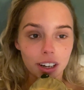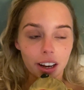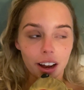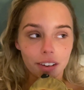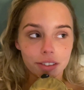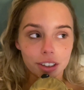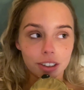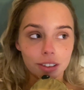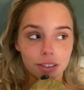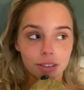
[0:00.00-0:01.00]
Like I
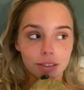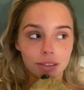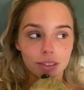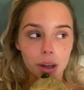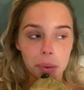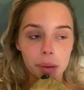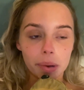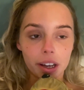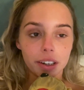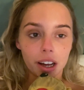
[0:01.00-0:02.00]
feel a bit
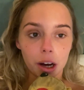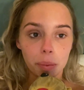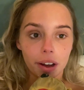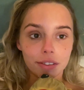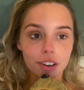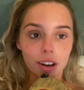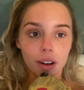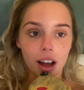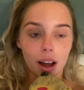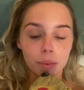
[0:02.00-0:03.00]
better now, but I felt
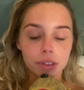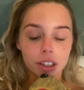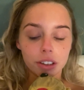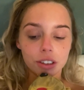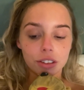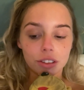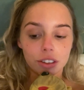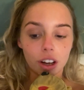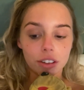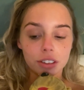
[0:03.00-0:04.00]
absolutely
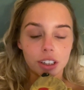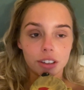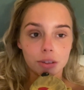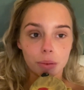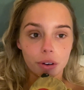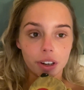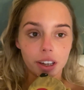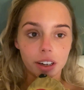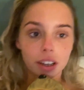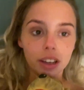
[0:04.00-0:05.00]
disgusting this morning.